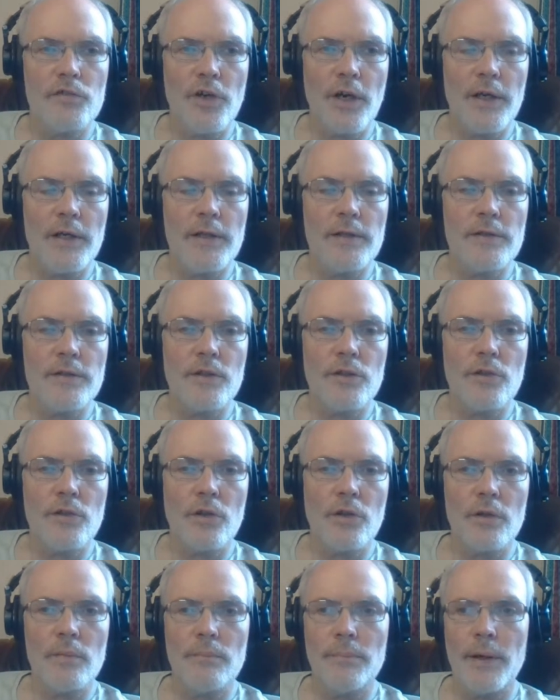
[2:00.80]
trains that you
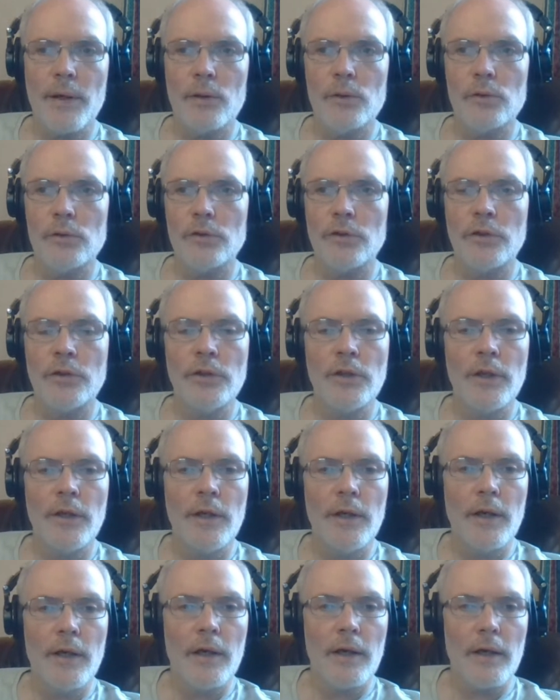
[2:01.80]
can build.
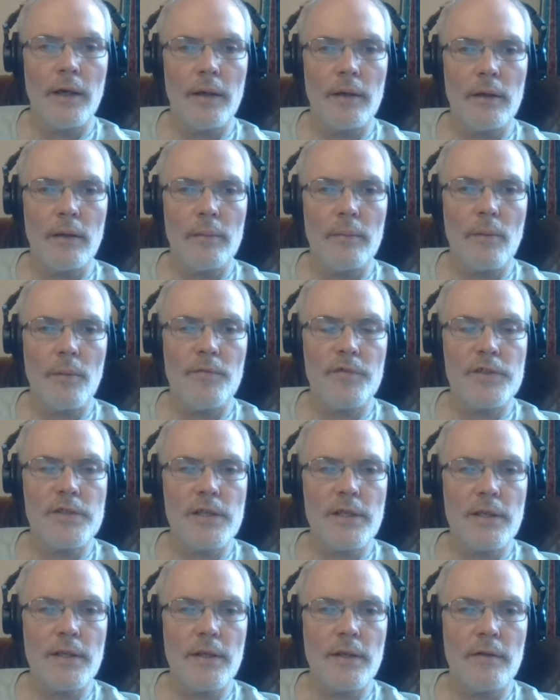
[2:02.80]
And I'm
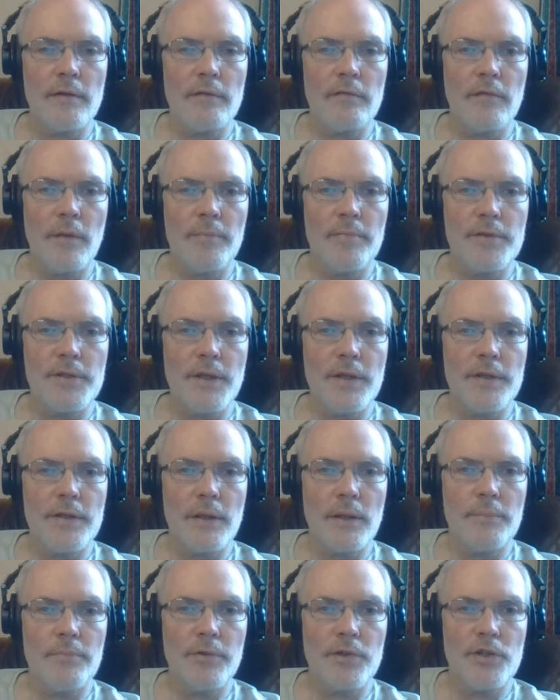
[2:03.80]
obviously
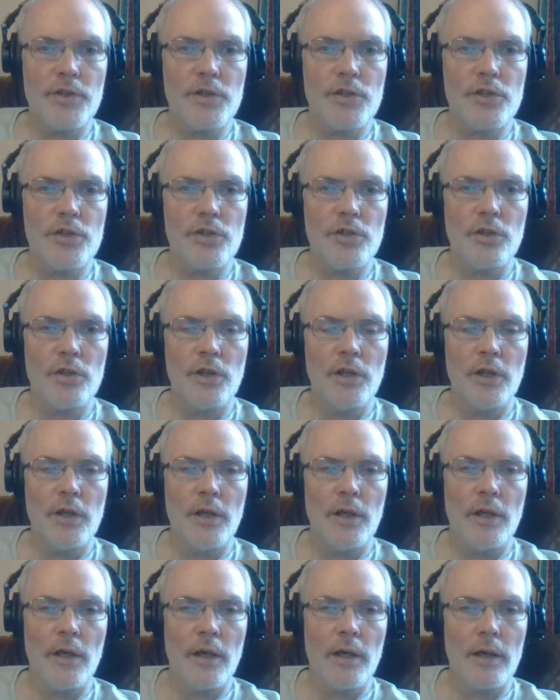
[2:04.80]
representing a British
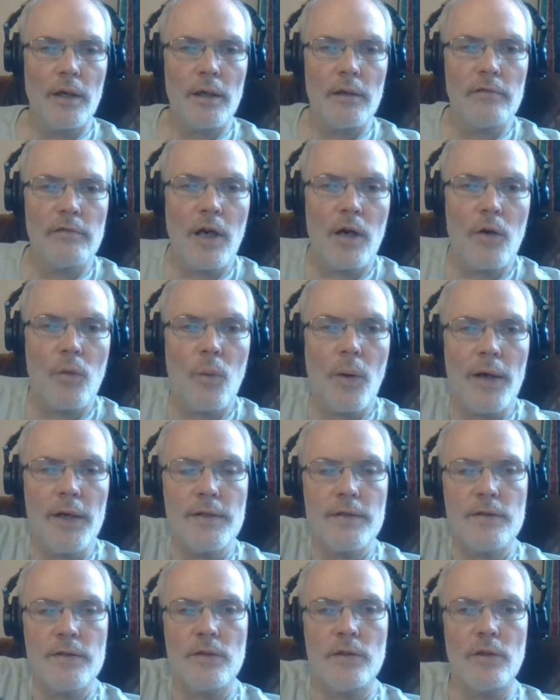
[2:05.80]

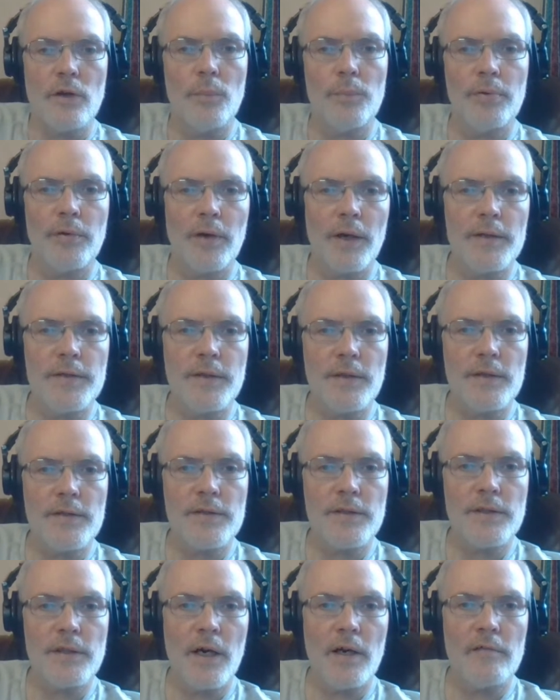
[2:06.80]
railways operating
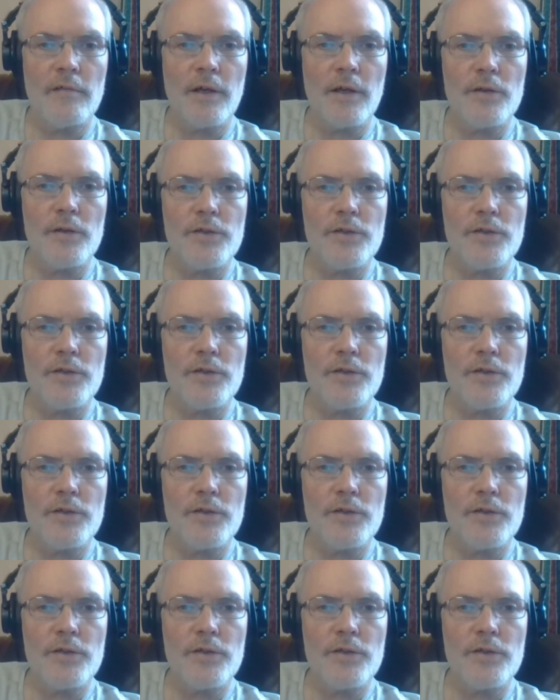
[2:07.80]
scenario.